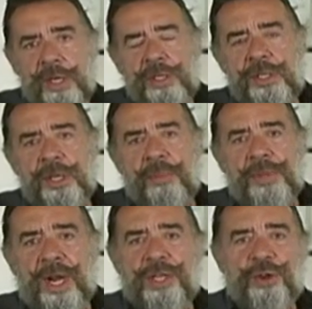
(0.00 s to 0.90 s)
something
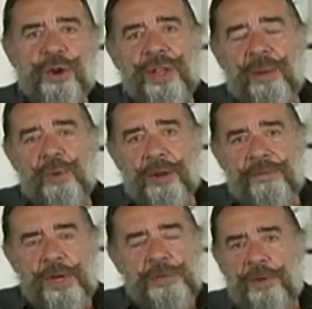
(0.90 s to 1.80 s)
that's hooked up with a
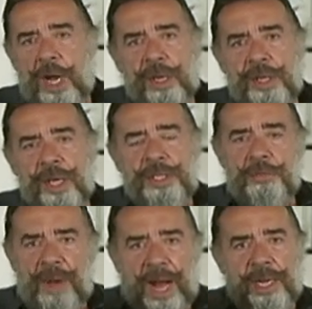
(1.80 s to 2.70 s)
fish finder. It doesn't matter.